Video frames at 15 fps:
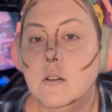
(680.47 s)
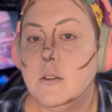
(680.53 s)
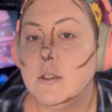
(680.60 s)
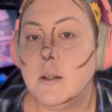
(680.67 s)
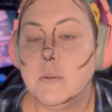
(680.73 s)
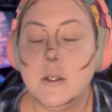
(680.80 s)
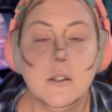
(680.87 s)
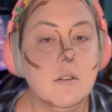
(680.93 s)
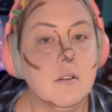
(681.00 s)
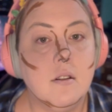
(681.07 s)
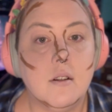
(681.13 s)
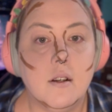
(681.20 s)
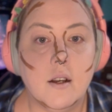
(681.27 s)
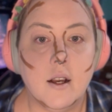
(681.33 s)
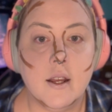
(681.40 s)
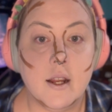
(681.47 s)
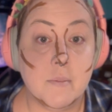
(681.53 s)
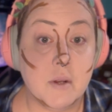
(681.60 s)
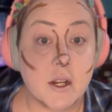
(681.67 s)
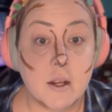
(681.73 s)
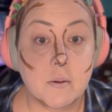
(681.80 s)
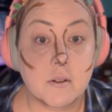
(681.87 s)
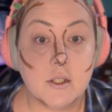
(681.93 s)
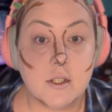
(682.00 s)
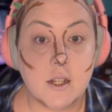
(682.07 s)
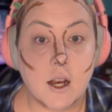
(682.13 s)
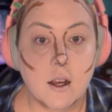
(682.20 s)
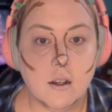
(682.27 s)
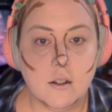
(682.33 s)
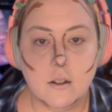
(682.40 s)
Something, and I'm not able to
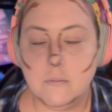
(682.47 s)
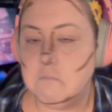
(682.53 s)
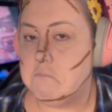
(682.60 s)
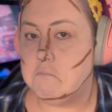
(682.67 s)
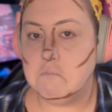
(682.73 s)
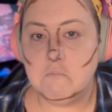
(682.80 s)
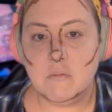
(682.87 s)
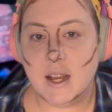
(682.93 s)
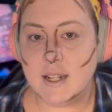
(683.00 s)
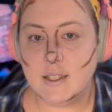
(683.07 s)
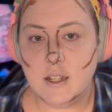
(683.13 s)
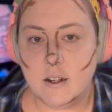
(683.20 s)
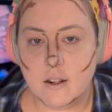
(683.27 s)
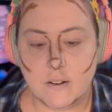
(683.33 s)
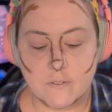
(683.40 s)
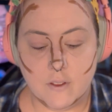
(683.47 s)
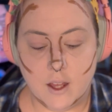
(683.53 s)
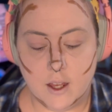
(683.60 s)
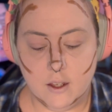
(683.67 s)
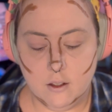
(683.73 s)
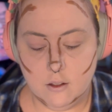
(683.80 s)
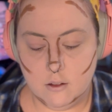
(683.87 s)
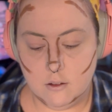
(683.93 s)
talk. That's not going to fly.